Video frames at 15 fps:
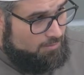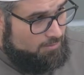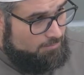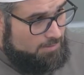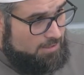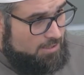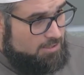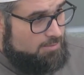
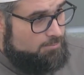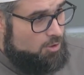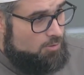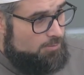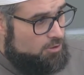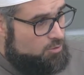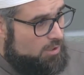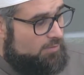Because the
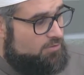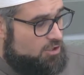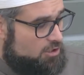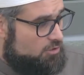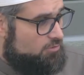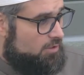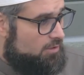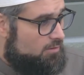moment you have
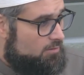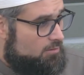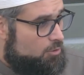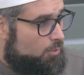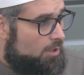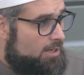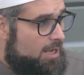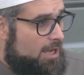children, you
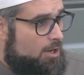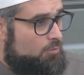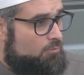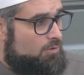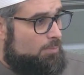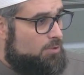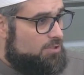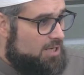are now
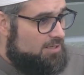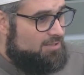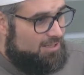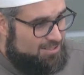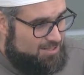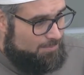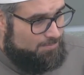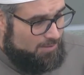representing
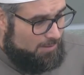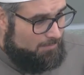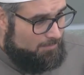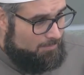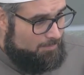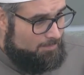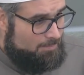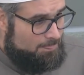something.
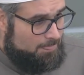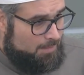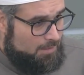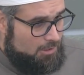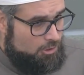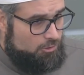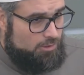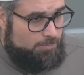
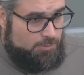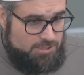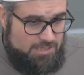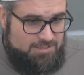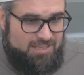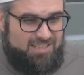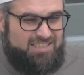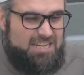You're
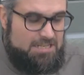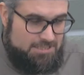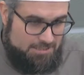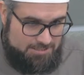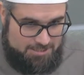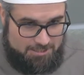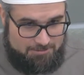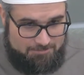representing
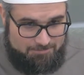decency.